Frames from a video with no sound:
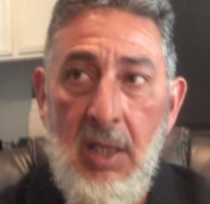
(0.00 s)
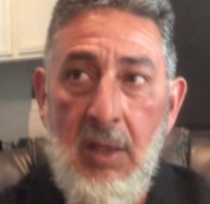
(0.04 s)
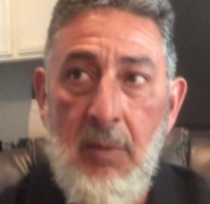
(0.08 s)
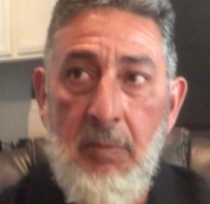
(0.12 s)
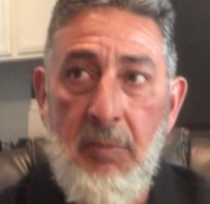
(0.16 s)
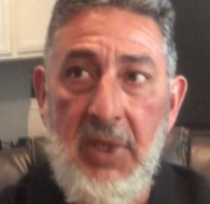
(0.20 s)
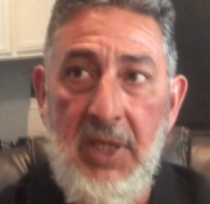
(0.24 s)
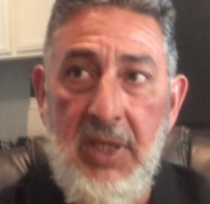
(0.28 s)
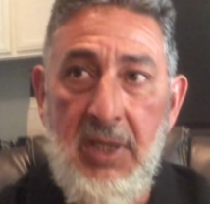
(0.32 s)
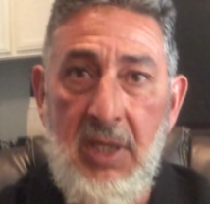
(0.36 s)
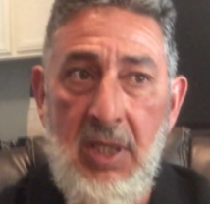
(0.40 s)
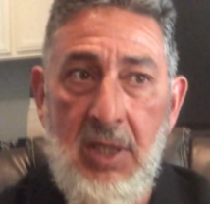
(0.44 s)

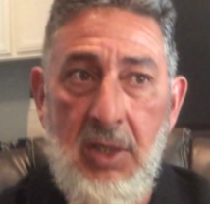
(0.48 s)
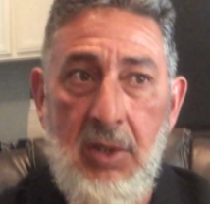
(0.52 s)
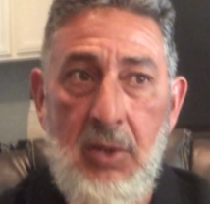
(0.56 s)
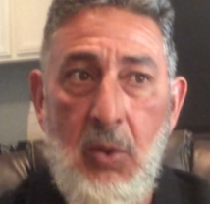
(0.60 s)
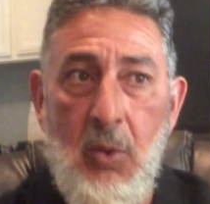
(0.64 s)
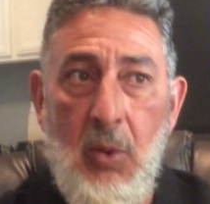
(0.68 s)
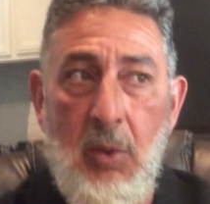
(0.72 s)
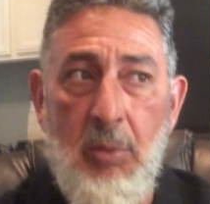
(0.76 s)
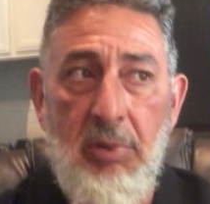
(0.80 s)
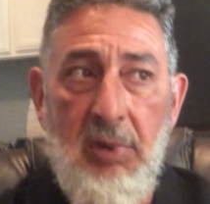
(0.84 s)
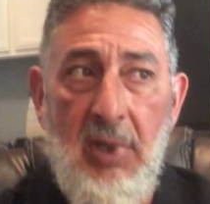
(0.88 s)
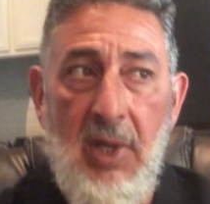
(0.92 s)
but then
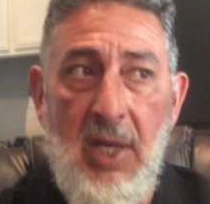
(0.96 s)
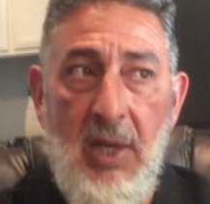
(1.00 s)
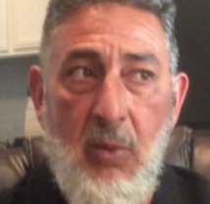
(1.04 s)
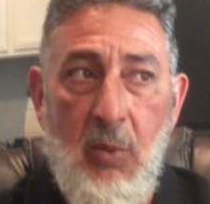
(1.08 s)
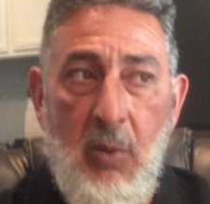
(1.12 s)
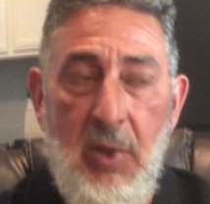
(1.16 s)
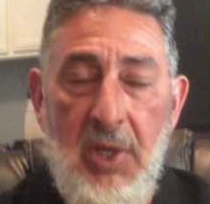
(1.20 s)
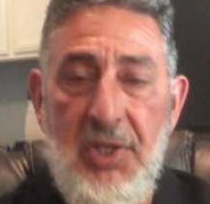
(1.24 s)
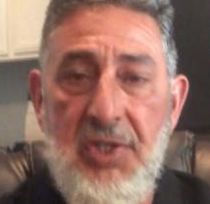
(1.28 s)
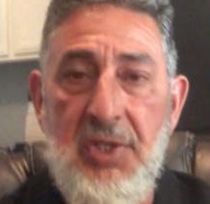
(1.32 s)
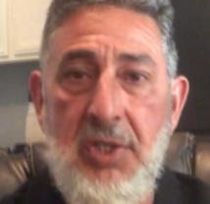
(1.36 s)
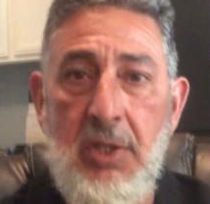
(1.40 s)
to apply
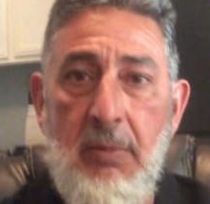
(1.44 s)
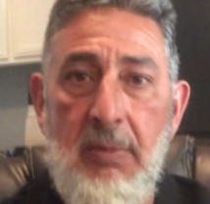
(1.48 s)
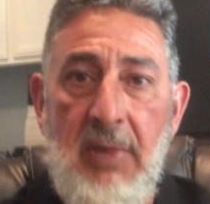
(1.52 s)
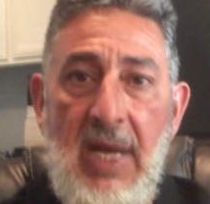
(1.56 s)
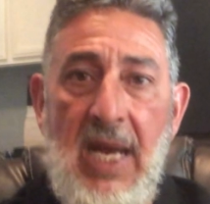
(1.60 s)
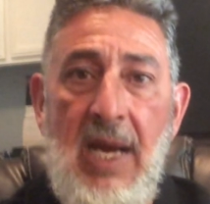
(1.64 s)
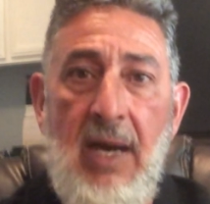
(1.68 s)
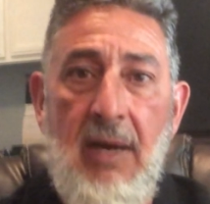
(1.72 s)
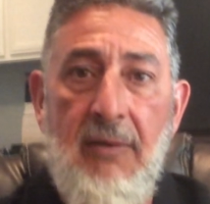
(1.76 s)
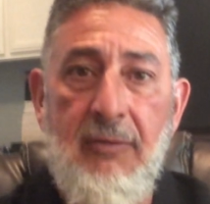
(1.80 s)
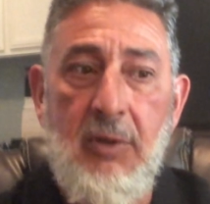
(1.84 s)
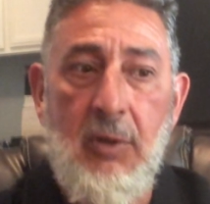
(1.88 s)
wisdom
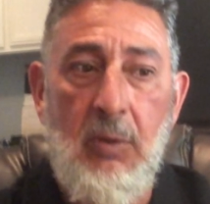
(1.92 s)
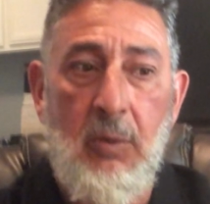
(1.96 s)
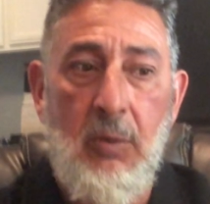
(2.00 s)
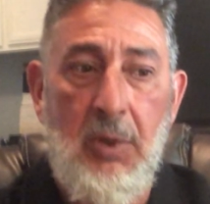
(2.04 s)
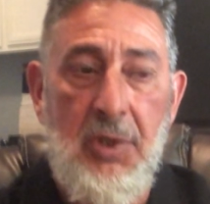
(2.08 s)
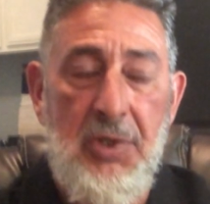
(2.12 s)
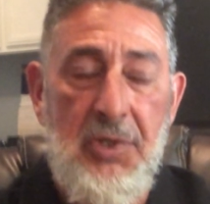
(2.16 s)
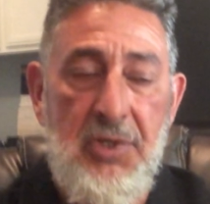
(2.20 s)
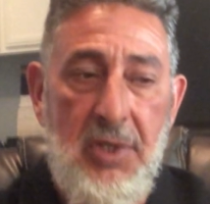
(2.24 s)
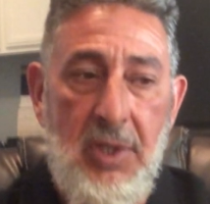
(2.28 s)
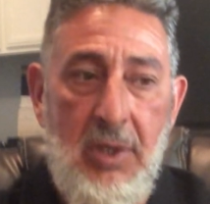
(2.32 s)
afterwards.